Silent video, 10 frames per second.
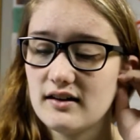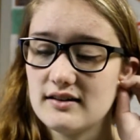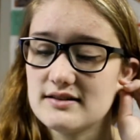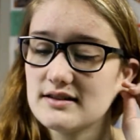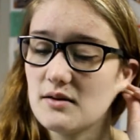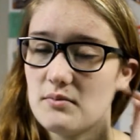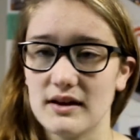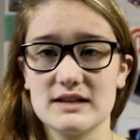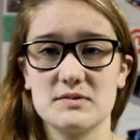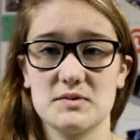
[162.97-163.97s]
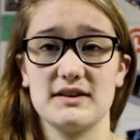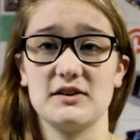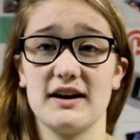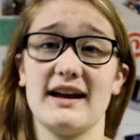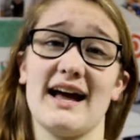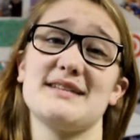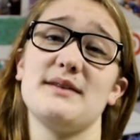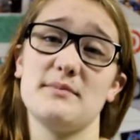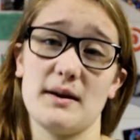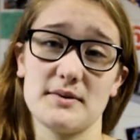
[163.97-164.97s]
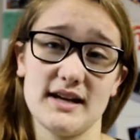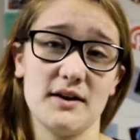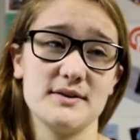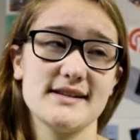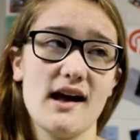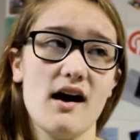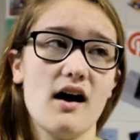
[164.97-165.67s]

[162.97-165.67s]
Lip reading: it's a mix between The Great Gatsby and Paper Towns.